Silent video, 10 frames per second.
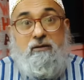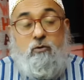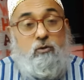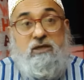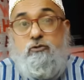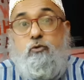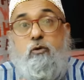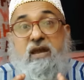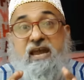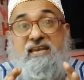Okay,
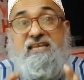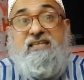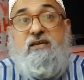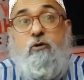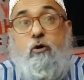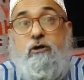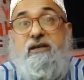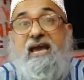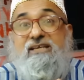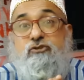so anything hot
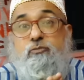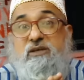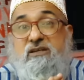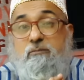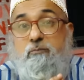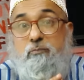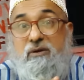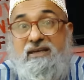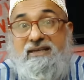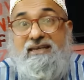has to be
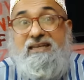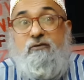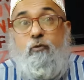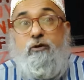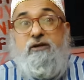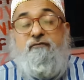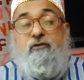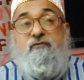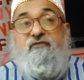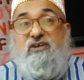completely avoided for
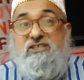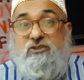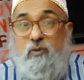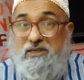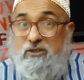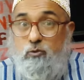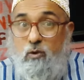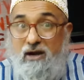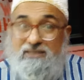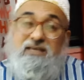the first 22
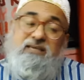hours.